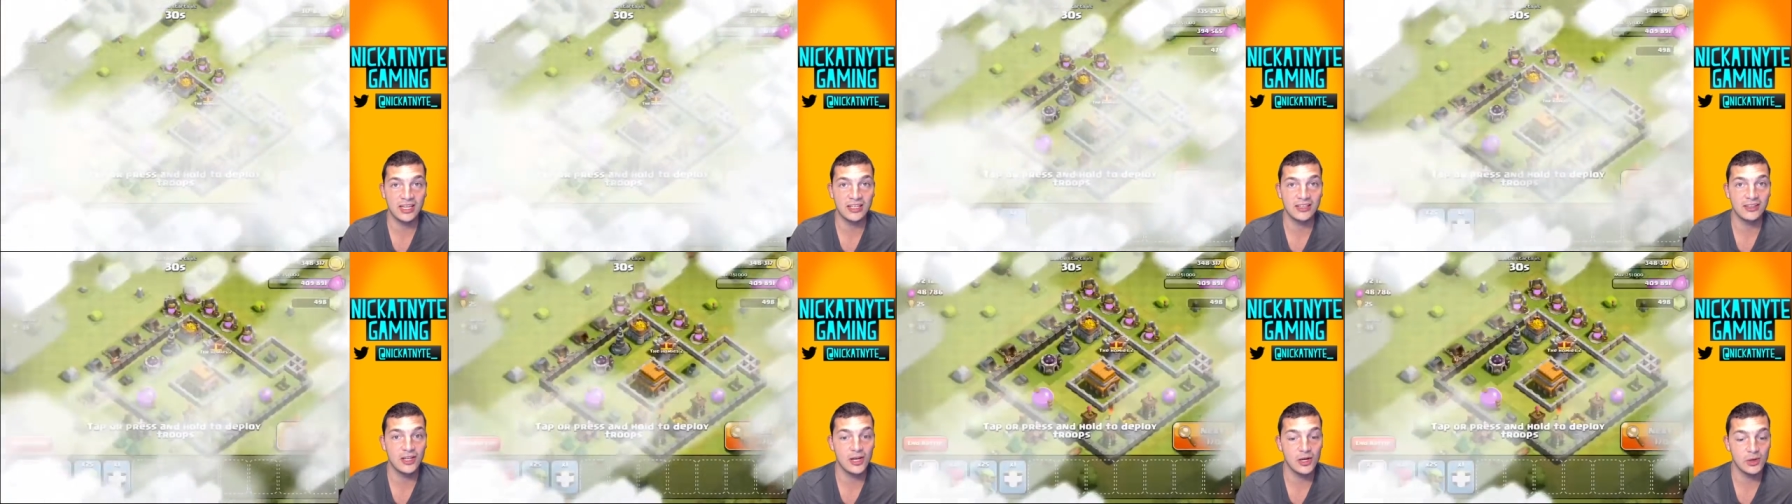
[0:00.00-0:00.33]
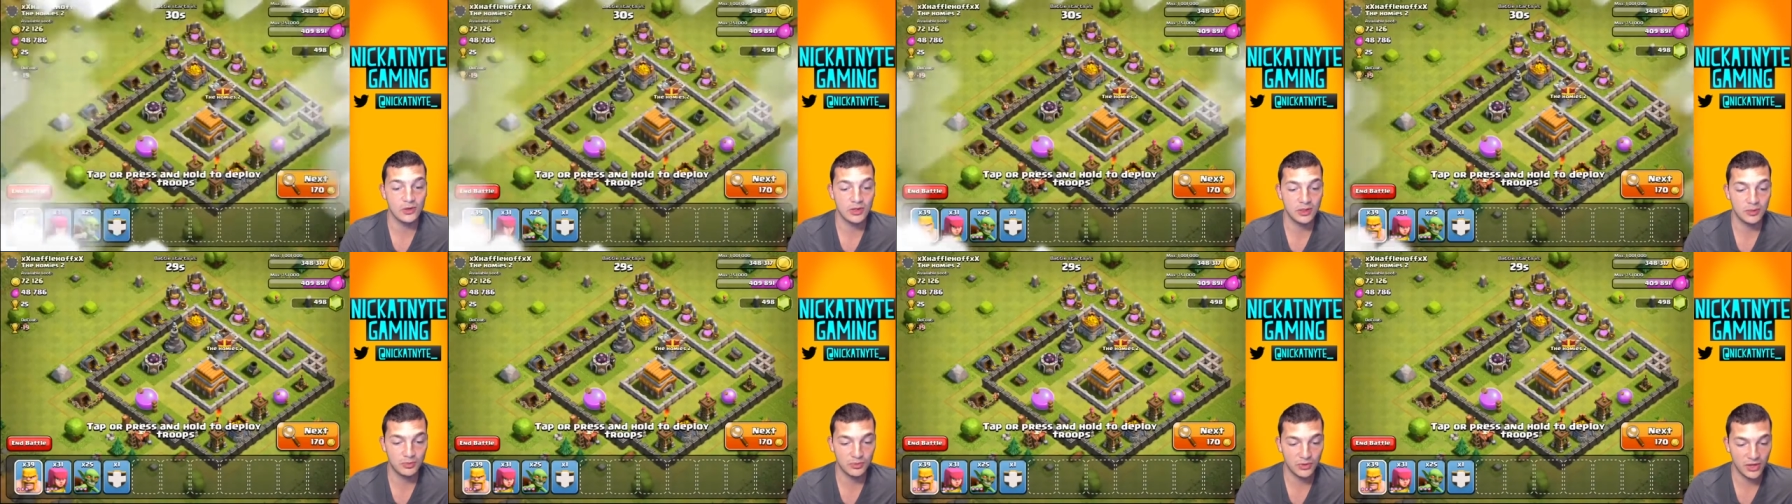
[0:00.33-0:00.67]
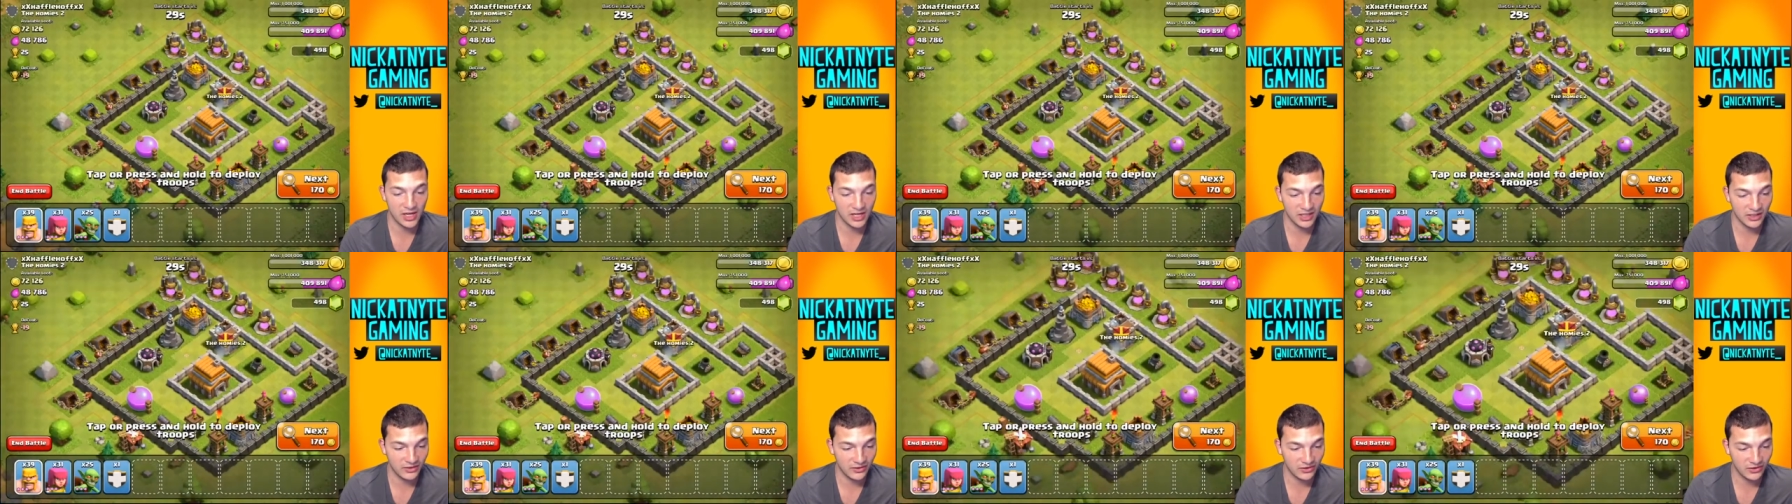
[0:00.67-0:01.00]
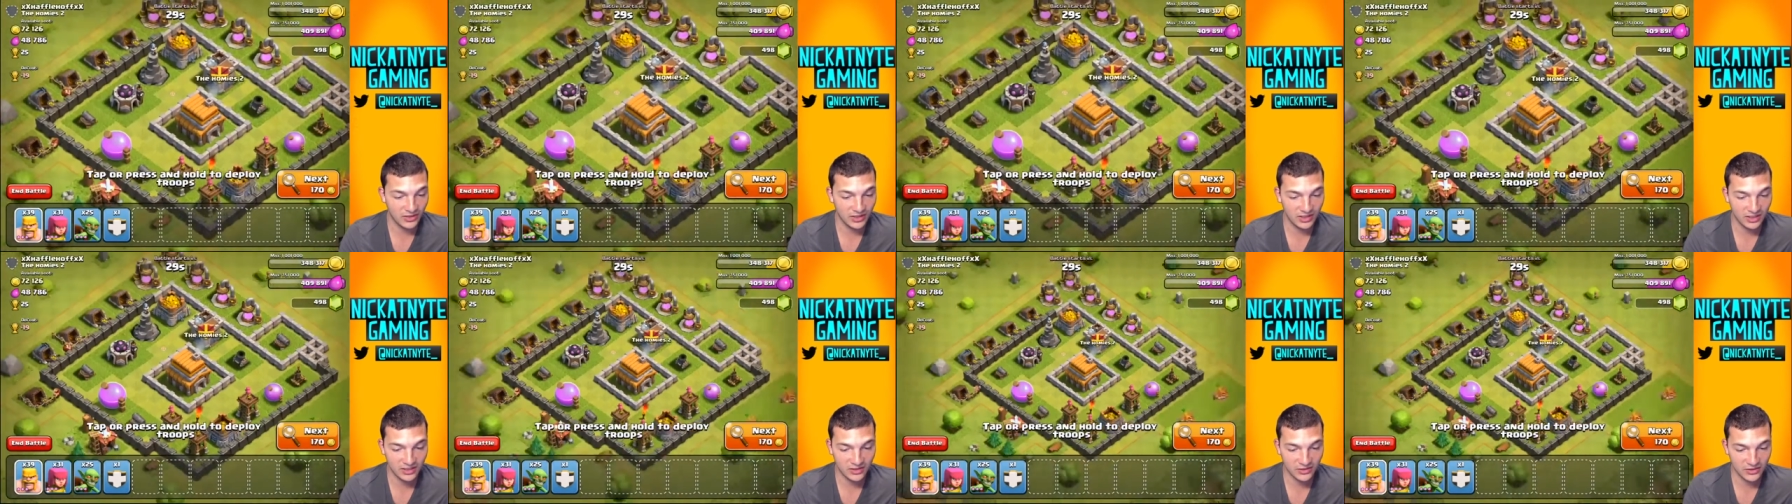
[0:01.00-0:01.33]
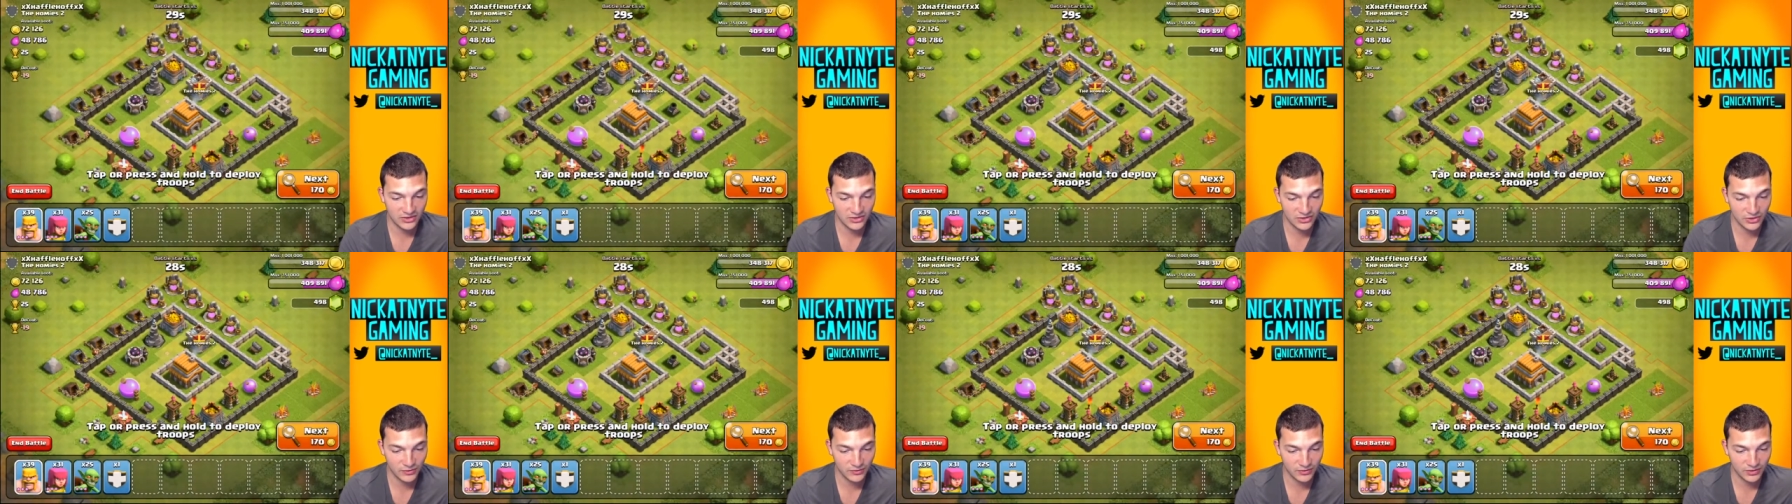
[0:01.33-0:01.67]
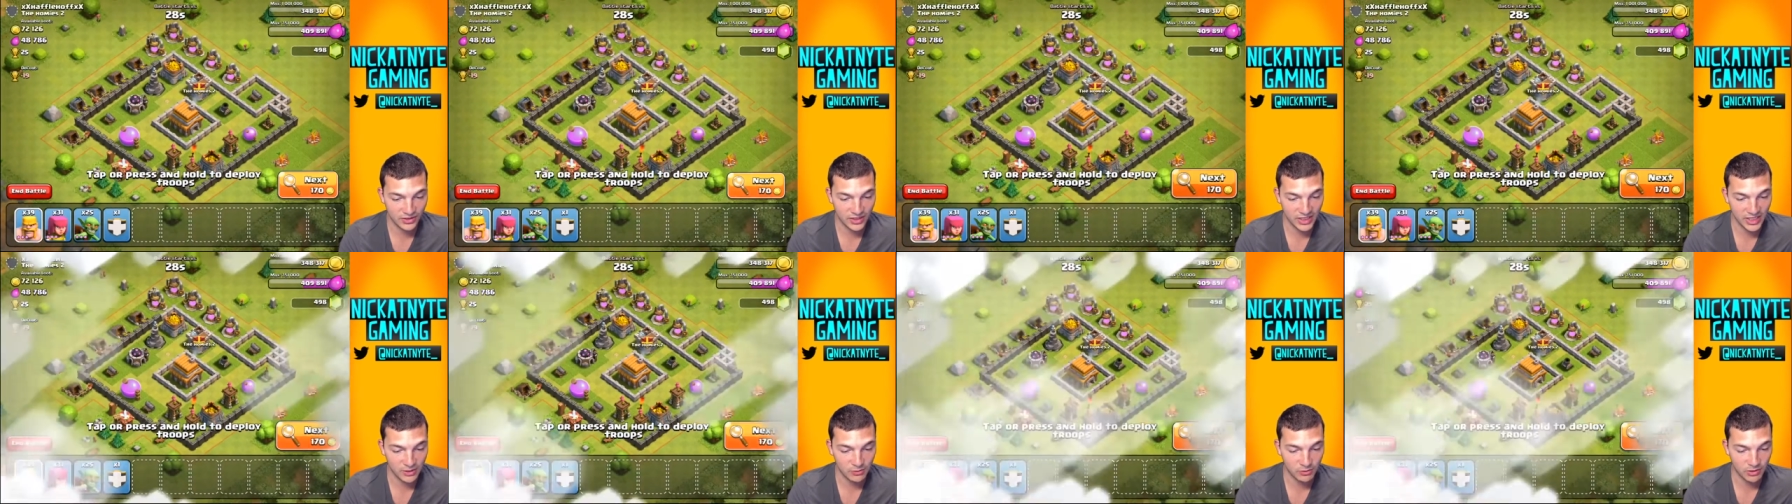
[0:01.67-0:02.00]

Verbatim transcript: lower bronze league or silver league,